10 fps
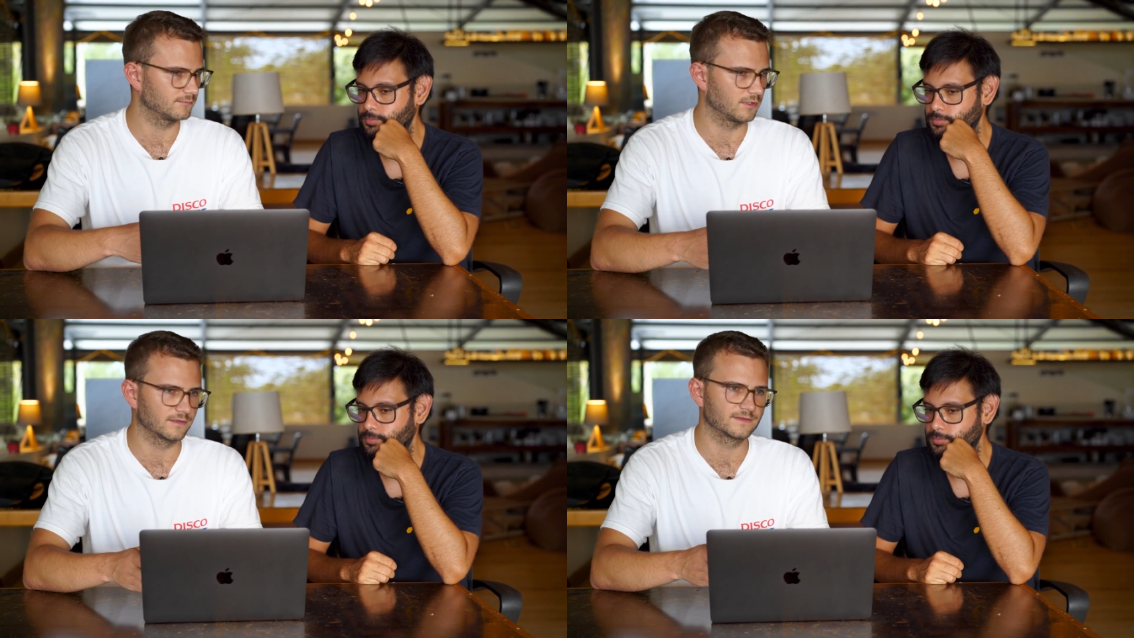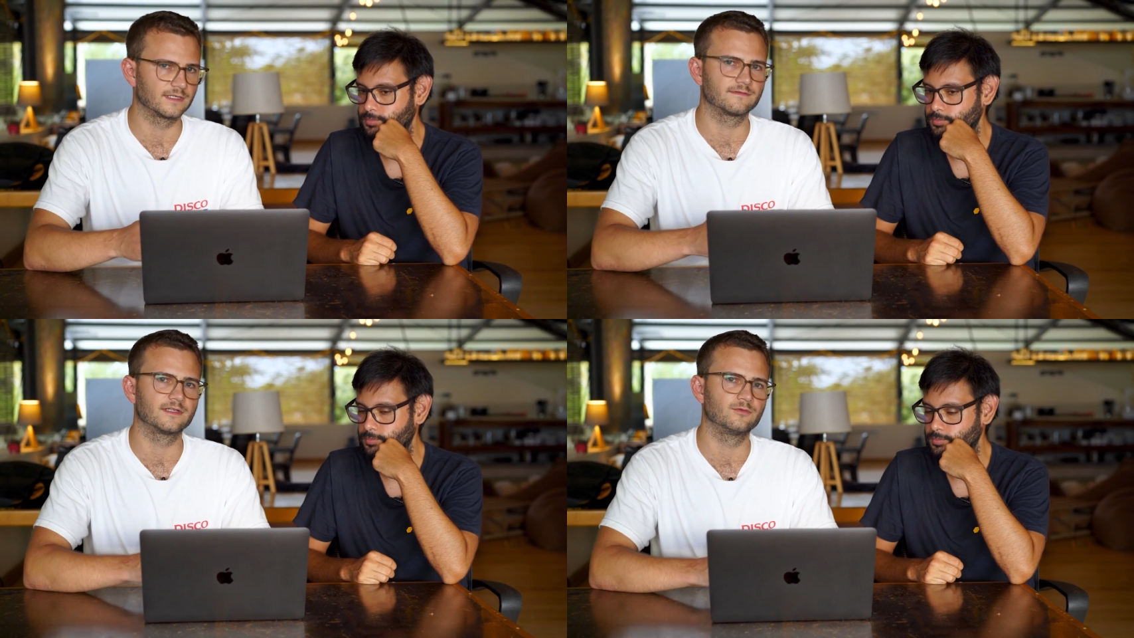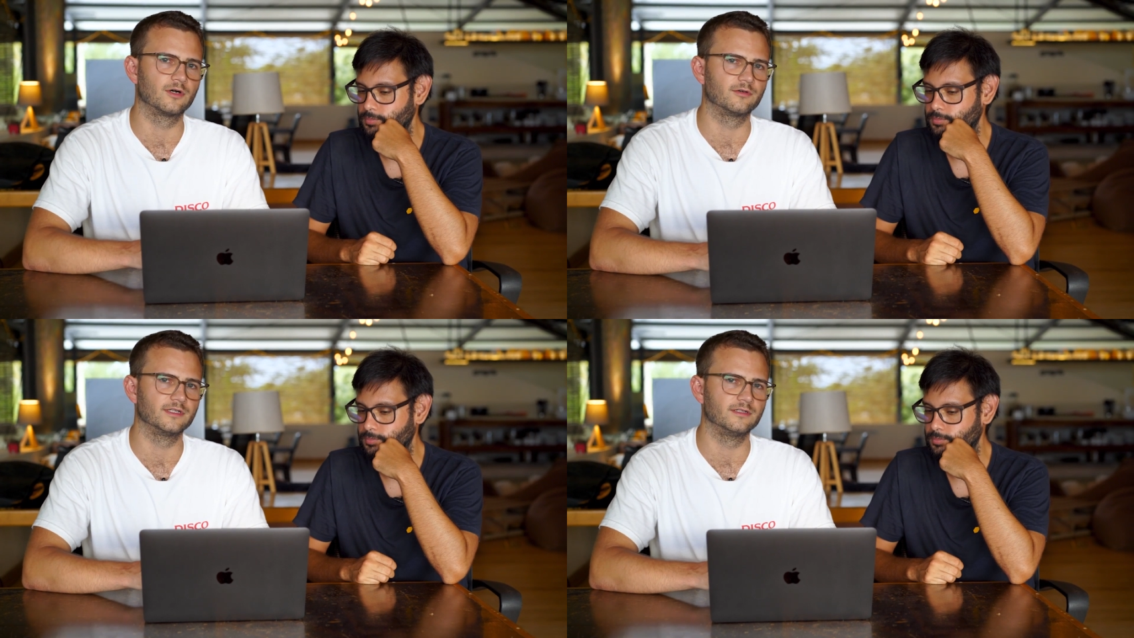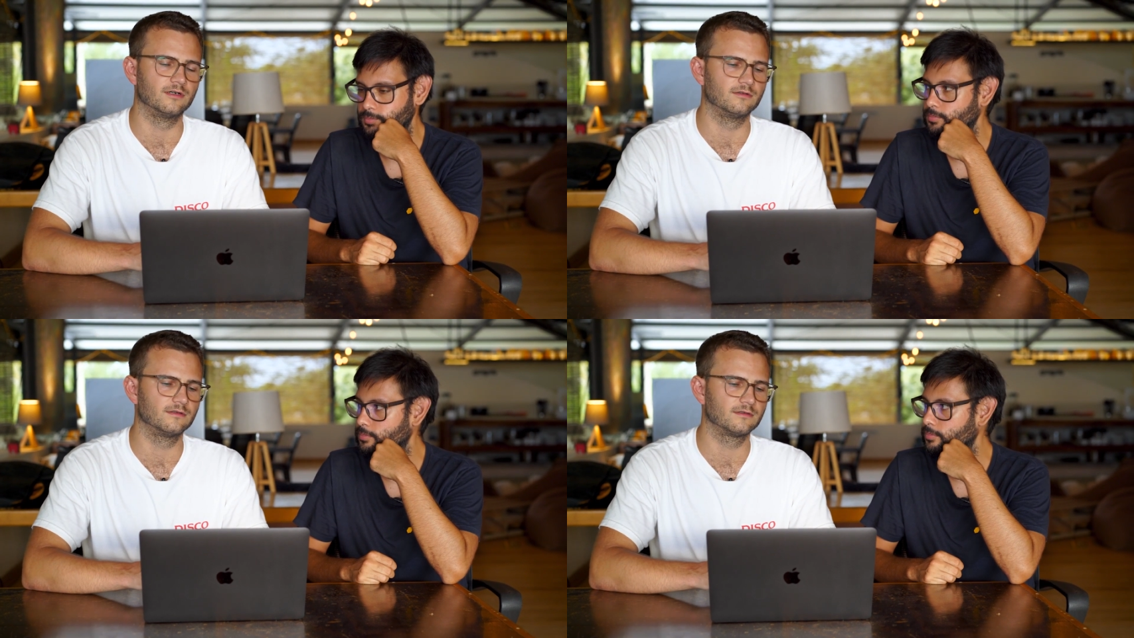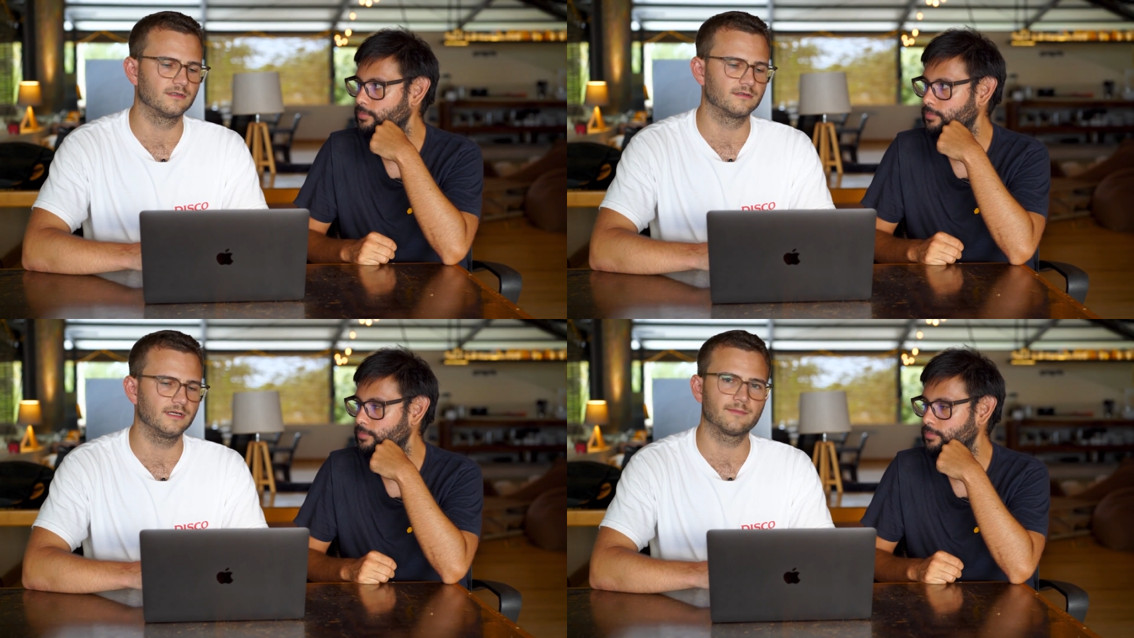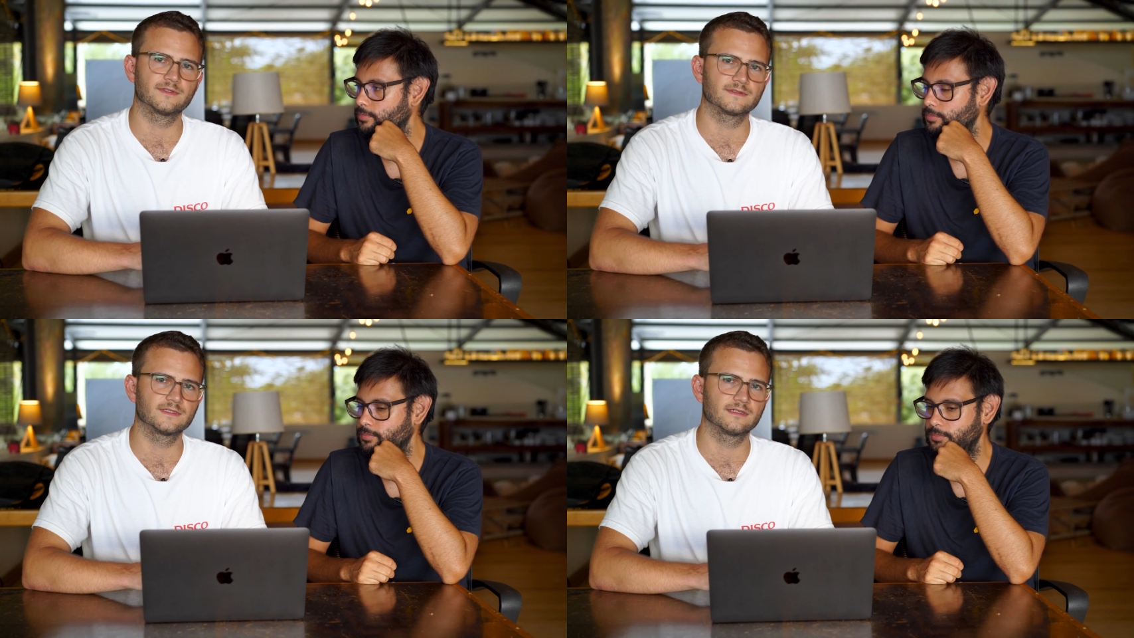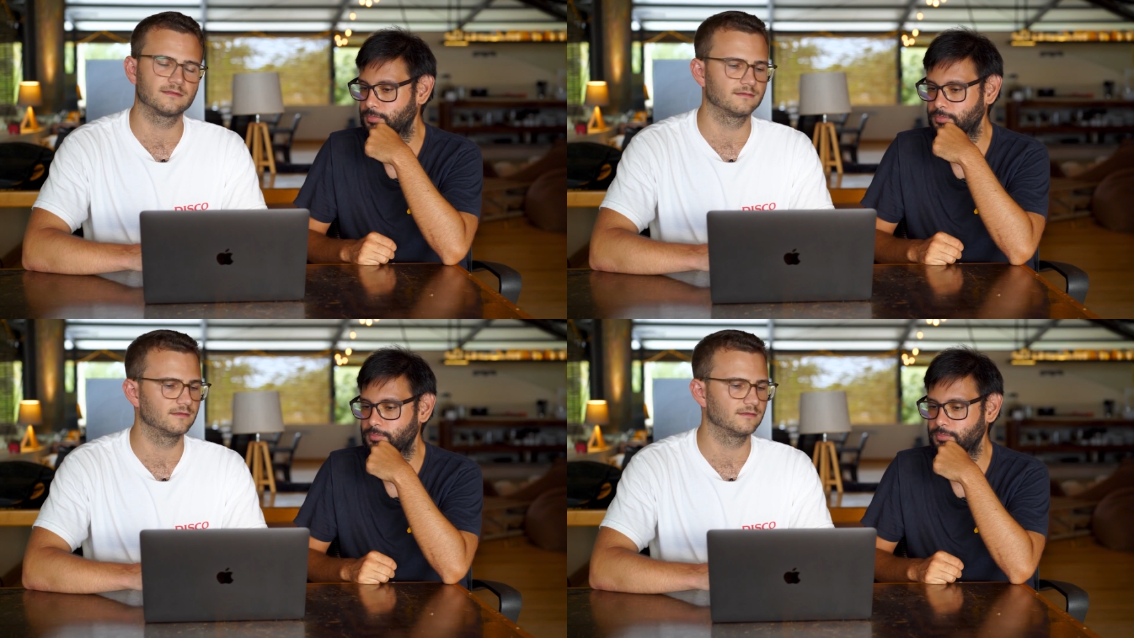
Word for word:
Speaker 1: all the stuff that we already know uh, happens, yeah.